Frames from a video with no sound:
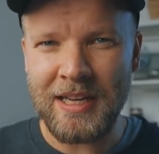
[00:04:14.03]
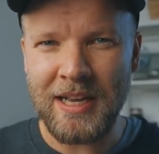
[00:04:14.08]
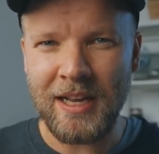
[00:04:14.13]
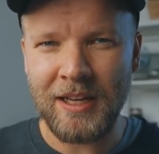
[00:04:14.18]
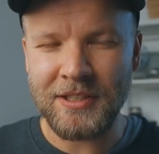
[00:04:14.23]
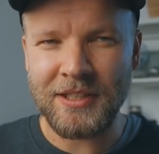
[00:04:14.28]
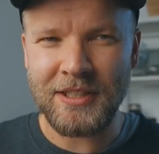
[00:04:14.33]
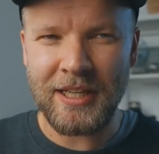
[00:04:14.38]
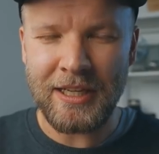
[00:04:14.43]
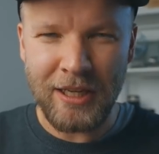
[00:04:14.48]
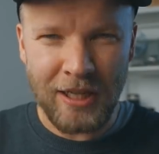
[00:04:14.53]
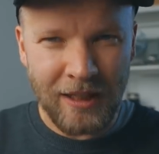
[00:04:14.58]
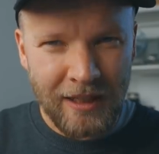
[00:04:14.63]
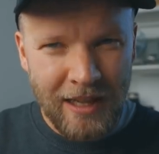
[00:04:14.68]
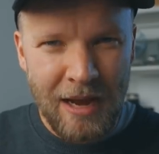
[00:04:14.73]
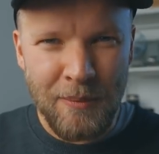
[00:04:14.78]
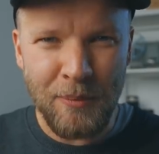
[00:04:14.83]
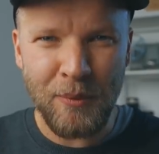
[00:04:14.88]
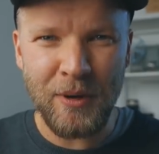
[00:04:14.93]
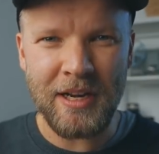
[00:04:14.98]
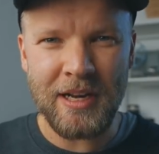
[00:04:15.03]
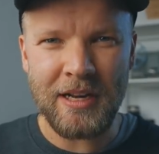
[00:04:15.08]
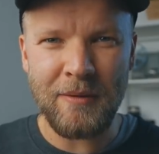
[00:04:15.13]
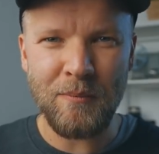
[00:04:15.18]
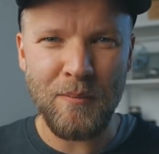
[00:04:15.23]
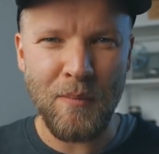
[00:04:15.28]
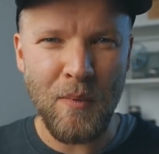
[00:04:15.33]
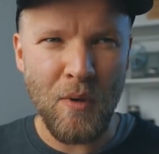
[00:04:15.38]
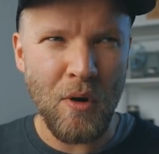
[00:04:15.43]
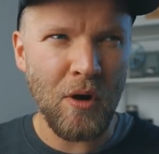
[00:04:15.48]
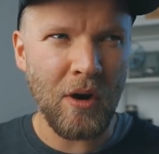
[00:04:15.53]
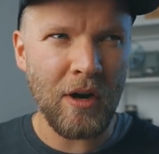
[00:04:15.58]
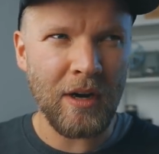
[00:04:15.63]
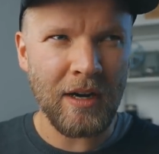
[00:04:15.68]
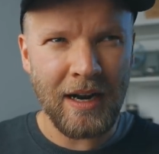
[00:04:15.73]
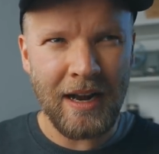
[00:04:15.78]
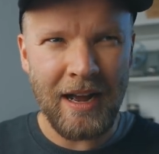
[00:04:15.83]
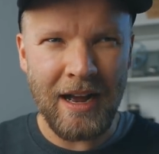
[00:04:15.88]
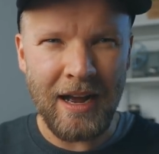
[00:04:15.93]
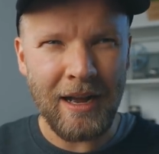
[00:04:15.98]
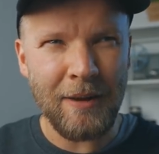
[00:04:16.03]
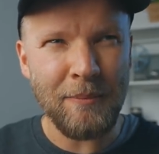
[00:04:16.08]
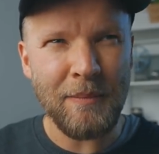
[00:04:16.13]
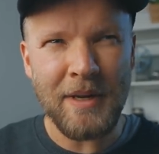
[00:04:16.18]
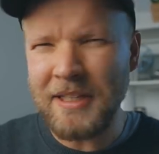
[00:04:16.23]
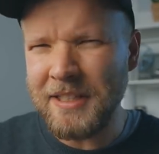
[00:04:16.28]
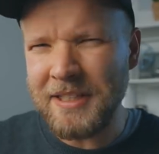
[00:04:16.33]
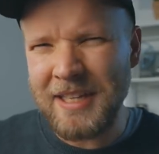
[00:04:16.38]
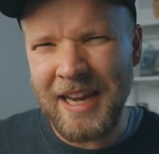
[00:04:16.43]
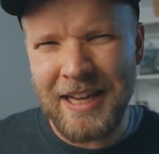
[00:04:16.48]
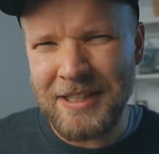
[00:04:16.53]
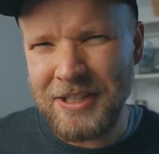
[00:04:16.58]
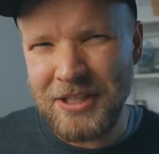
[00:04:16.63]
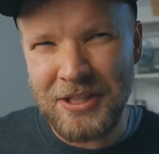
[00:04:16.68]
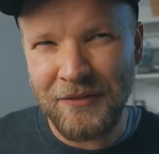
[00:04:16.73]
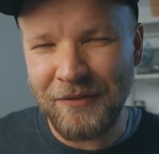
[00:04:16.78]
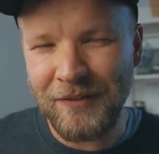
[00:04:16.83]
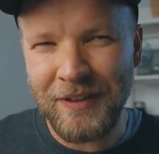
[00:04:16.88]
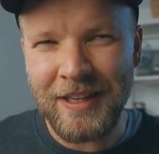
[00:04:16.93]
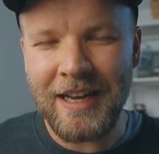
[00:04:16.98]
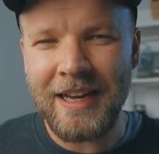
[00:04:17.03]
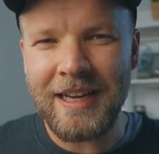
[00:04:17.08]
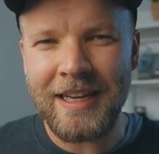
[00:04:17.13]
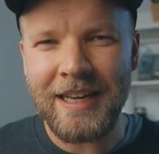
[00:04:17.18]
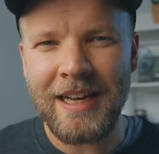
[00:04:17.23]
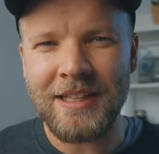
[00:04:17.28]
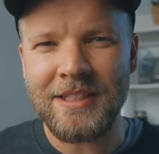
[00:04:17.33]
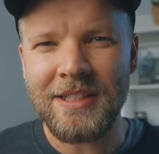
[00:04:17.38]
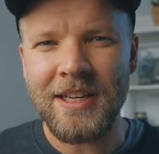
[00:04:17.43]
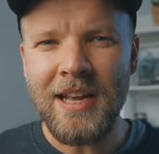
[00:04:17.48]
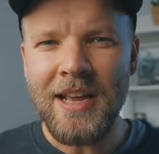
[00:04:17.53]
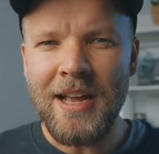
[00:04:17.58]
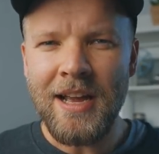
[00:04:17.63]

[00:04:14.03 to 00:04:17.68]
else and collaborating more um, intensively, I guess.